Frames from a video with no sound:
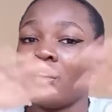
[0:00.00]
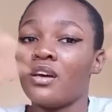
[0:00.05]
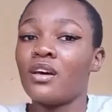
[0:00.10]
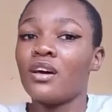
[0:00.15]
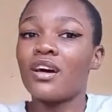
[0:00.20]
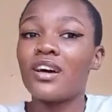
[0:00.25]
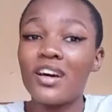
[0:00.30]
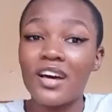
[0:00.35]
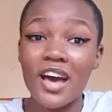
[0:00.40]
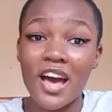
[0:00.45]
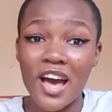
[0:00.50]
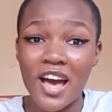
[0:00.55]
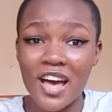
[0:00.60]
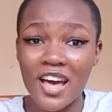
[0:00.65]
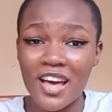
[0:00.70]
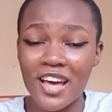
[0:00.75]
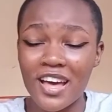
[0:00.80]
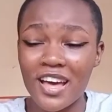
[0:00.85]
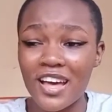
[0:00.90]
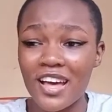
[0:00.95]

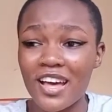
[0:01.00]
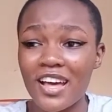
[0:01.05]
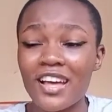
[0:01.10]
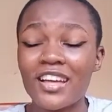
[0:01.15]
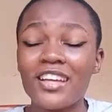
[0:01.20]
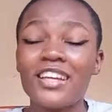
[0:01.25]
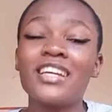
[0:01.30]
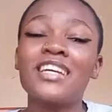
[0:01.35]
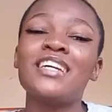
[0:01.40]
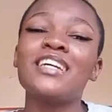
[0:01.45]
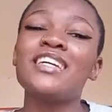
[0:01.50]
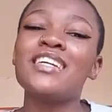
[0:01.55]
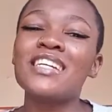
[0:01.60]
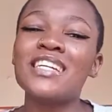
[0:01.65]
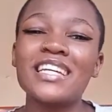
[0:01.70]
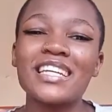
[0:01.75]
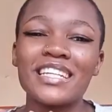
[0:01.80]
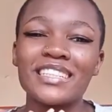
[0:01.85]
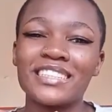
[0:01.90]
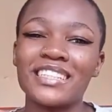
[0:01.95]
And
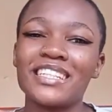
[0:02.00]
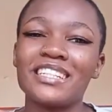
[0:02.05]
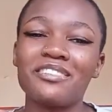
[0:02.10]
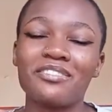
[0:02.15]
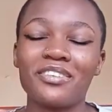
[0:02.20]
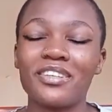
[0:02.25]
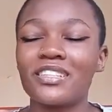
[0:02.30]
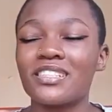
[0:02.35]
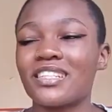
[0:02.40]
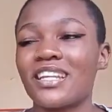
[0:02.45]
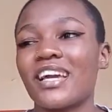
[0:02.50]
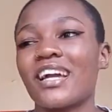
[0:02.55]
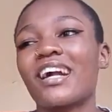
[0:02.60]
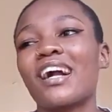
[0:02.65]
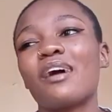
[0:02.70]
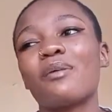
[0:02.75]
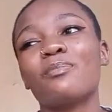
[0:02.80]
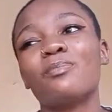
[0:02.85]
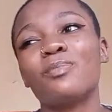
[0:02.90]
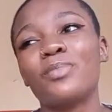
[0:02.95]
it really feels like
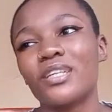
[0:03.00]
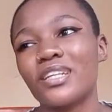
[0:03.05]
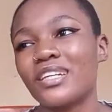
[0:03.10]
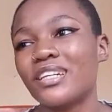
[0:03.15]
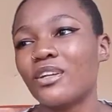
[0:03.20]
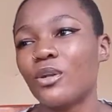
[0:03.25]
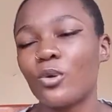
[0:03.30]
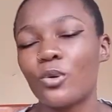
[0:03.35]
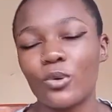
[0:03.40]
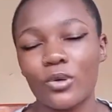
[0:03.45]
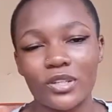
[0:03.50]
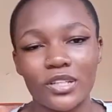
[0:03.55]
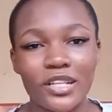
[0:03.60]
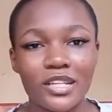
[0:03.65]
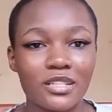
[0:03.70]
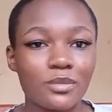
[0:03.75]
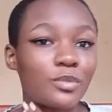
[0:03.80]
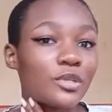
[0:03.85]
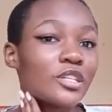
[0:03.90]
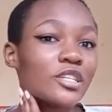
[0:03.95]
a big load
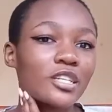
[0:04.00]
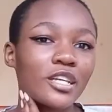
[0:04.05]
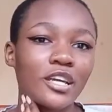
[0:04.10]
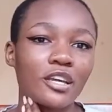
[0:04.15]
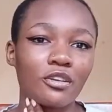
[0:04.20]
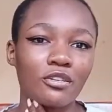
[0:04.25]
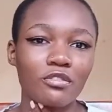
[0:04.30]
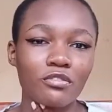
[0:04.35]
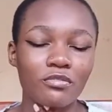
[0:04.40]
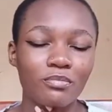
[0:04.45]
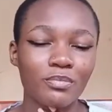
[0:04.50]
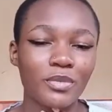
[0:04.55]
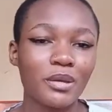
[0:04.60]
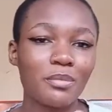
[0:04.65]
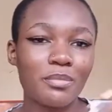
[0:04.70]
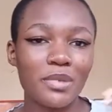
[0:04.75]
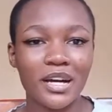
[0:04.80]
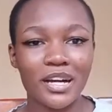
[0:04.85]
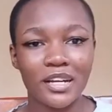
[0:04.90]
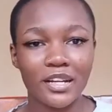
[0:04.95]
has been taken off my
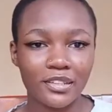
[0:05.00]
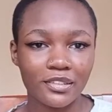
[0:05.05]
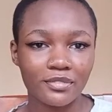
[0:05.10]
back,